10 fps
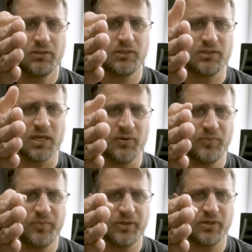the
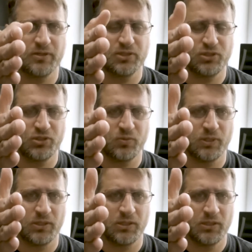thumb, because you don't
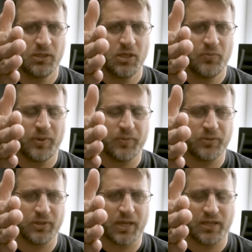want people
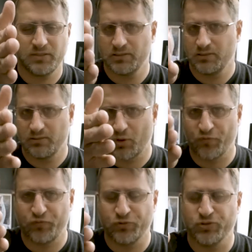to get
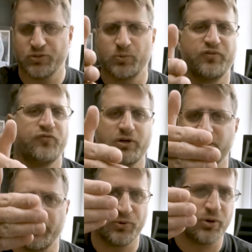confused with, for
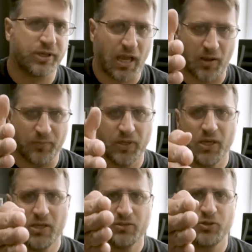example, going up.
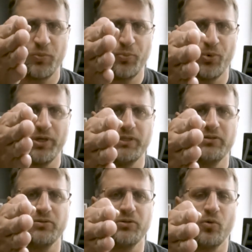So you
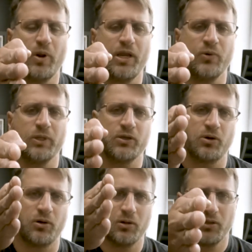point to where you want to
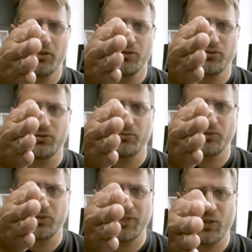go.
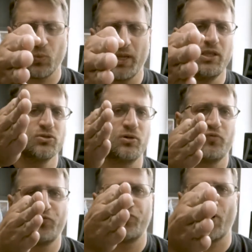To that way, so
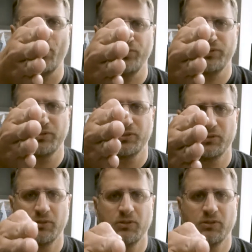front,